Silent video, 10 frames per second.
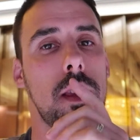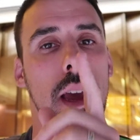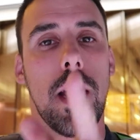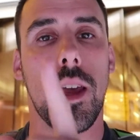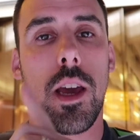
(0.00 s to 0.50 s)

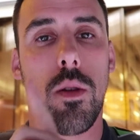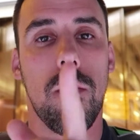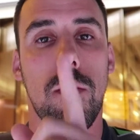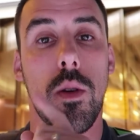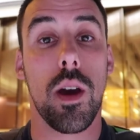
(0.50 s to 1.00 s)
getting
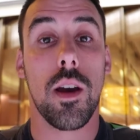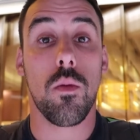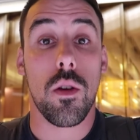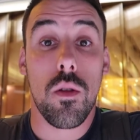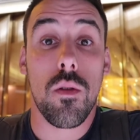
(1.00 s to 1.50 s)
engagement from you guys,
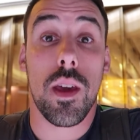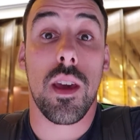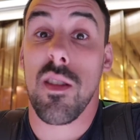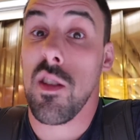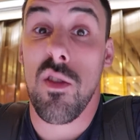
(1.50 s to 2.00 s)
what you
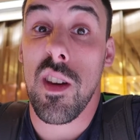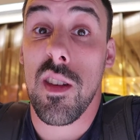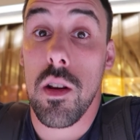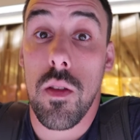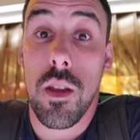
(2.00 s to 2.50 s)
think is
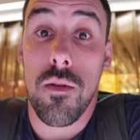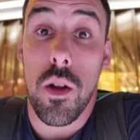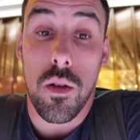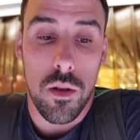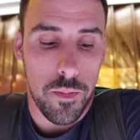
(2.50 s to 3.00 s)
interesting on these
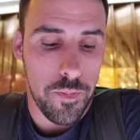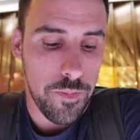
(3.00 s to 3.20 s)
vlogs.